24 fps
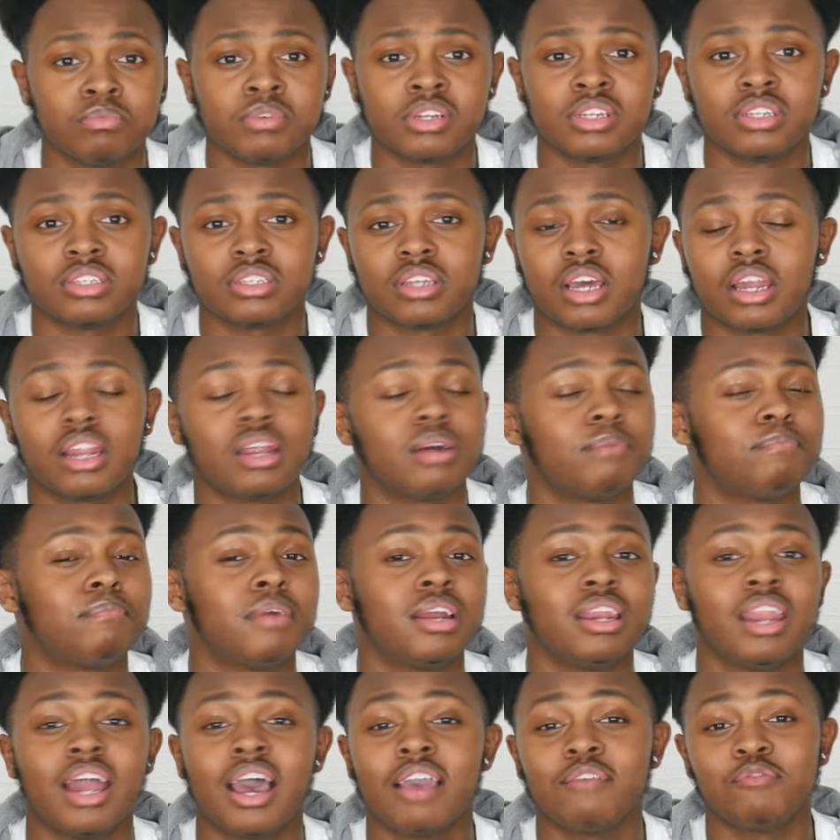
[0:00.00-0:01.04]
My
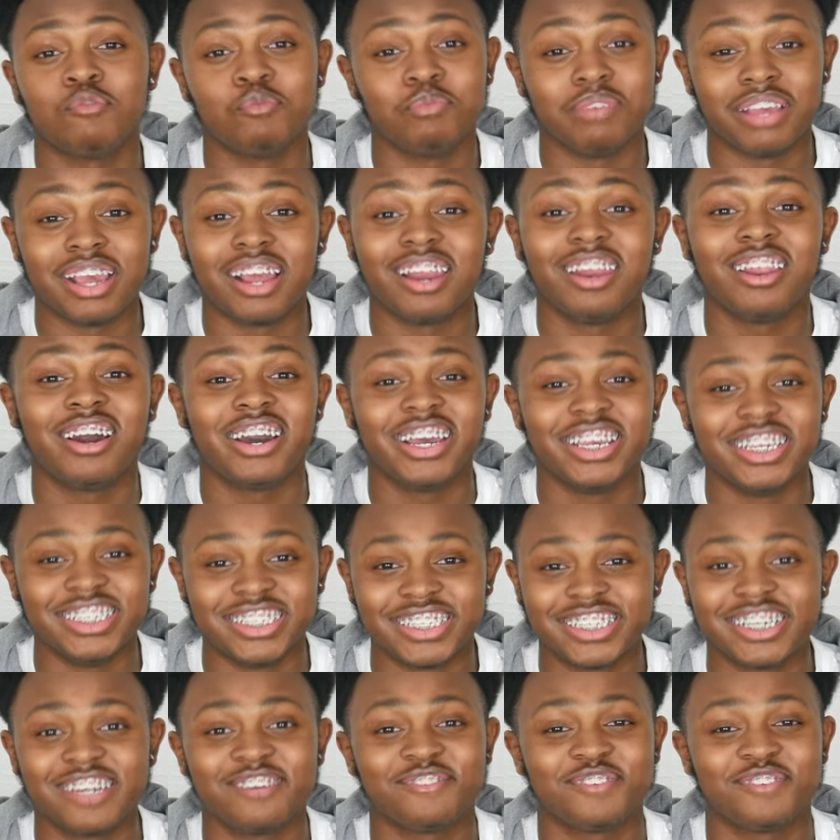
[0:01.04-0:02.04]
life will be a lot easier